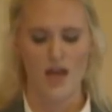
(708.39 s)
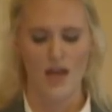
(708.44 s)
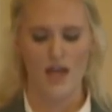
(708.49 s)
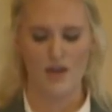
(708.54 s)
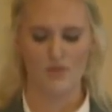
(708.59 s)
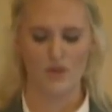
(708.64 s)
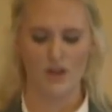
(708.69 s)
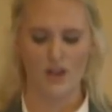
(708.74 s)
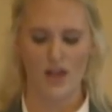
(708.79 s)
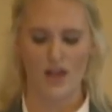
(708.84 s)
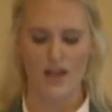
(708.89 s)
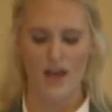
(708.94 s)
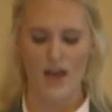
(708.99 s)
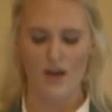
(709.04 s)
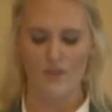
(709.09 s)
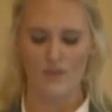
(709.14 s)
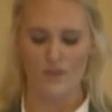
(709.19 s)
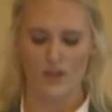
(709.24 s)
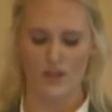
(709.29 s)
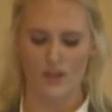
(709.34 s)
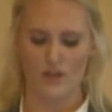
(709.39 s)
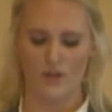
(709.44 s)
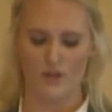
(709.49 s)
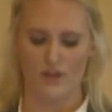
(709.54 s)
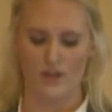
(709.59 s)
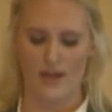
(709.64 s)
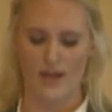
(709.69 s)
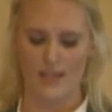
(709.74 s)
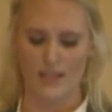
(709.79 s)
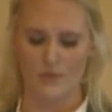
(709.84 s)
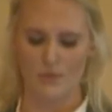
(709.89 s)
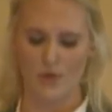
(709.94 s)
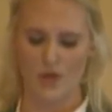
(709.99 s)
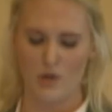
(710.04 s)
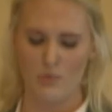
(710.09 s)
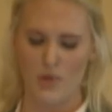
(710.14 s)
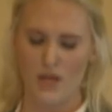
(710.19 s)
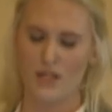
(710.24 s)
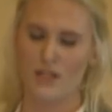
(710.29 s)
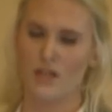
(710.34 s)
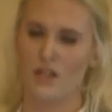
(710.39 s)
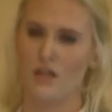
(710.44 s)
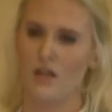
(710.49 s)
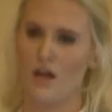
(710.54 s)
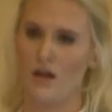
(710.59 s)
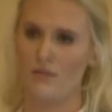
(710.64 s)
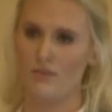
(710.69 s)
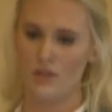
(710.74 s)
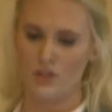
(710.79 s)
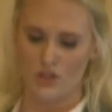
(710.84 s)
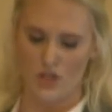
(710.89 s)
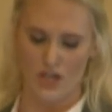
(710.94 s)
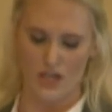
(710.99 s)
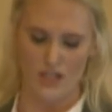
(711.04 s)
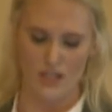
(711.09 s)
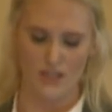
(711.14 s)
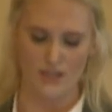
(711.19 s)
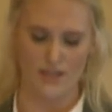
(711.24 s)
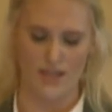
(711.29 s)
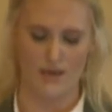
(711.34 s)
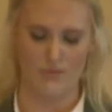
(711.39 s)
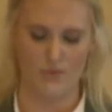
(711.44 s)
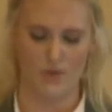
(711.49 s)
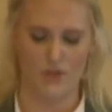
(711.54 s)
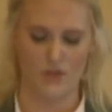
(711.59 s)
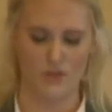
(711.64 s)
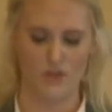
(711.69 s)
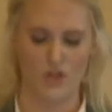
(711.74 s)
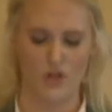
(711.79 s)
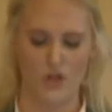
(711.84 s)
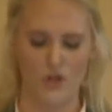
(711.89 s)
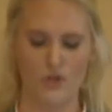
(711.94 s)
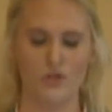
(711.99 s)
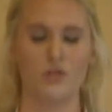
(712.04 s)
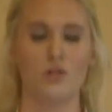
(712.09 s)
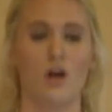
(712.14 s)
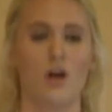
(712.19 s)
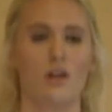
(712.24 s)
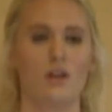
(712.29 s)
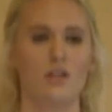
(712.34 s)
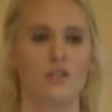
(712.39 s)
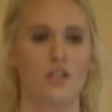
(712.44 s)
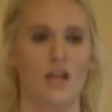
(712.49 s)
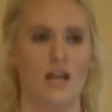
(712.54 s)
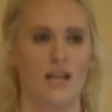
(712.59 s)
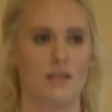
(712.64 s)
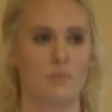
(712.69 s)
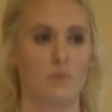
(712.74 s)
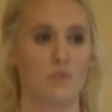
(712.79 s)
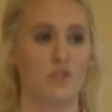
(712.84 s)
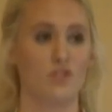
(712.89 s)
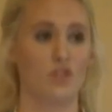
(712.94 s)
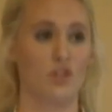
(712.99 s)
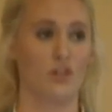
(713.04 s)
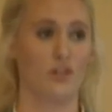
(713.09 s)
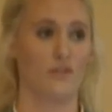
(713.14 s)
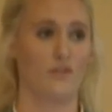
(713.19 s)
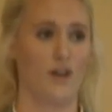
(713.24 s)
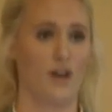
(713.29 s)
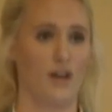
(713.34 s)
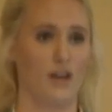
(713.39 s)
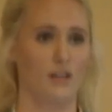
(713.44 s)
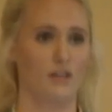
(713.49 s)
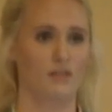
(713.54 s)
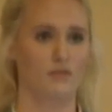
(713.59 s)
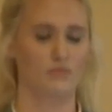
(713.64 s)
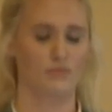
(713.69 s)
and rely heavily on the expert opinion of the trained examiners whose knowledge has been certified.